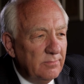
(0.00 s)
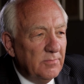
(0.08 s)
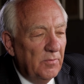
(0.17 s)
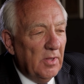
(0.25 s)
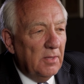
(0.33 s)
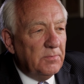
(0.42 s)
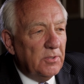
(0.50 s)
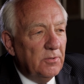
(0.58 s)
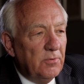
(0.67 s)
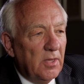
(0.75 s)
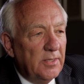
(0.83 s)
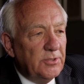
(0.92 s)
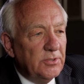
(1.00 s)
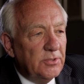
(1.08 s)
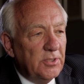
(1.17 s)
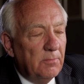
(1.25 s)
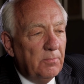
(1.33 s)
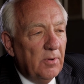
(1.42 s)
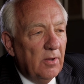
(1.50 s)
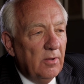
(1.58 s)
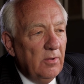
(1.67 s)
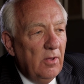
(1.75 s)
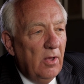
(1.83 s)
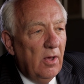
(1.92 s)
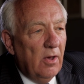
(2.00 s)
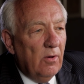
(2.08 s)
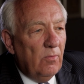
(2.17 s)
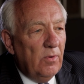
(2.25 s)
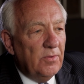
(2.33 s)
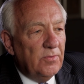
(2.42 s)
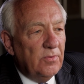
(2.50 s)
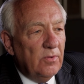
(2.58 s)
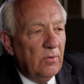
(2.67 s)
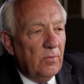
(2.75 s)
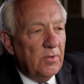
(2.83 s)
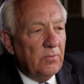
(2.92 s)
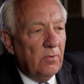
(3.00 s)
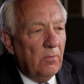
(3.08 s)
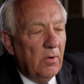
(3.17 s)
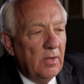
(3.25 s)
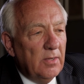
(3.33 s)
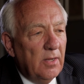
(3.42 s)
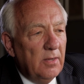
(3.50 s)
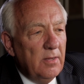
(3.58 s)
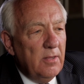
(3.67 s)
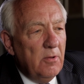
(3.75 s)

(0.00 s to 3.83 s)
developed a good relationship uh, uh, with, with Rwanda.